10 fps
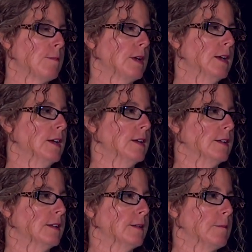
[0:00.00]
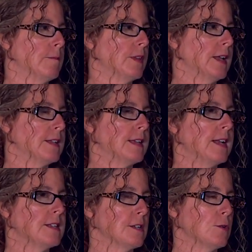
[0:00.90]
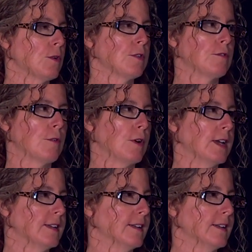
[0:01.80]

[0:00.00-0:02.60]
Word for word: Where is the Rand? It, that is in North Troy.